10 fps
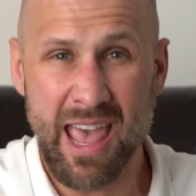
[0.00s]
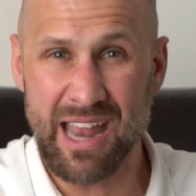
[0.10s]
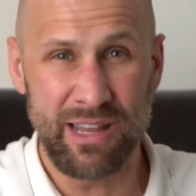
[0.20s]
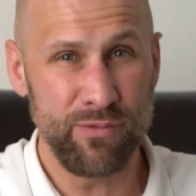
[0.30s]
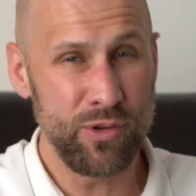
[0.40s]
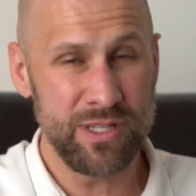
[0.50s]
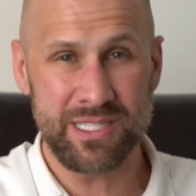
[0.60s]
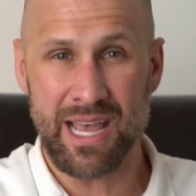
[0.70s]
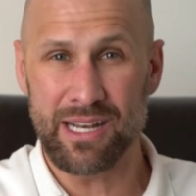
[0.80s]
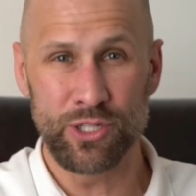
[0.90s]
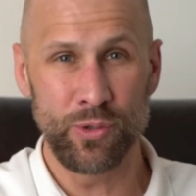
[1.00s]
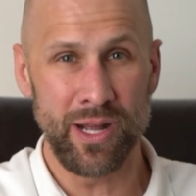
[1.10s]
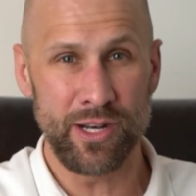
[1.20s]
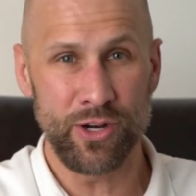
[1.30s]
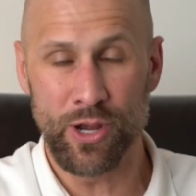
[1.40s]
and if you decide to do it
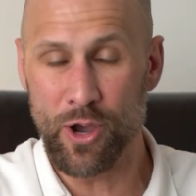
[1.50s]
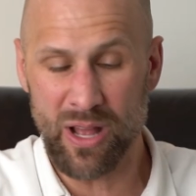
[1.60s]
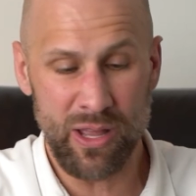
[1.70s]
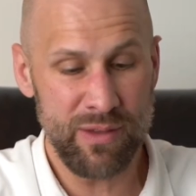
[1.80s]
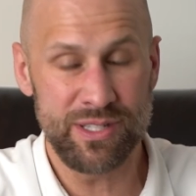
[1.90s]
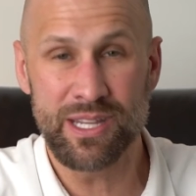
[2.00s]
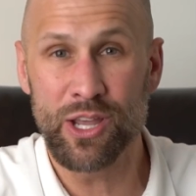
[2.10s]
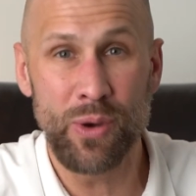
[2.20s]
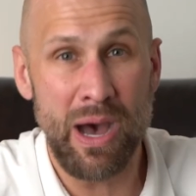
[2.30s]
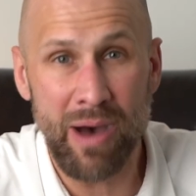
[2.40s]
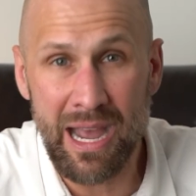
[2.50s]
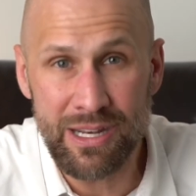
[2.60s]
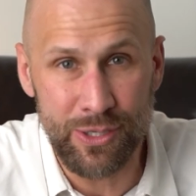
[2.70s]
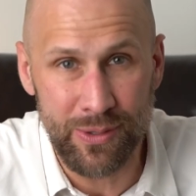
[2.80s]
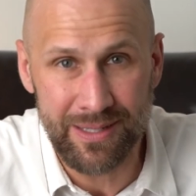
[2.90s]
on your own, I'll even tell you how I do